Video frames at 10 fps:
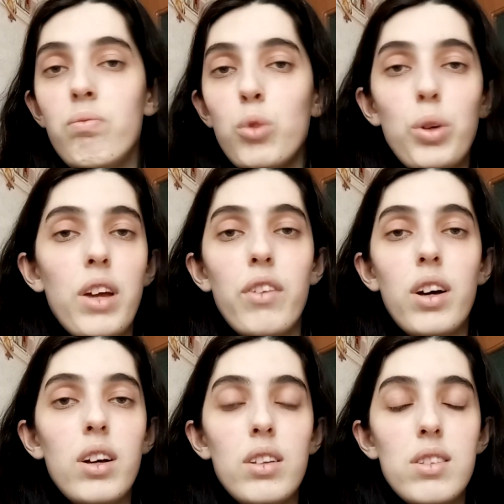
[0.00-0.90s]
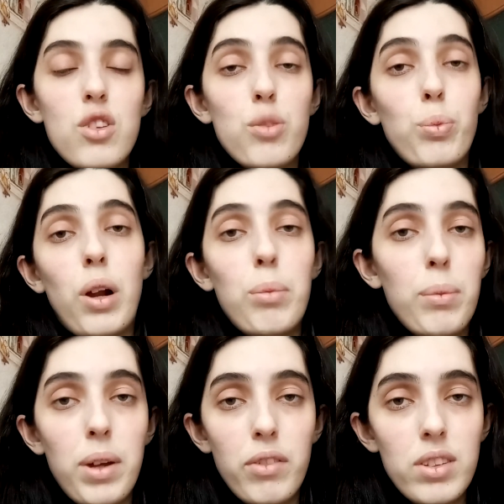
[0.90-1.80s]
we never had such a problem
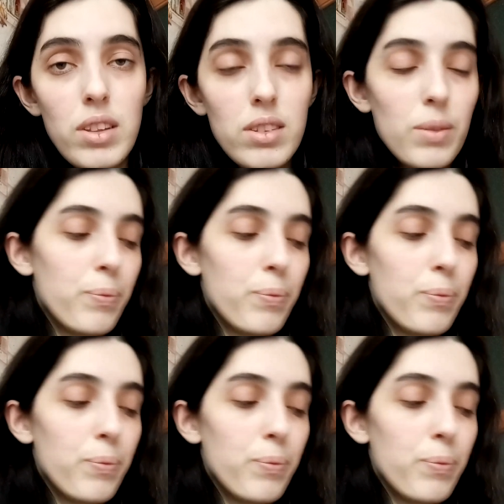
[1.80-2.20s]
ever since.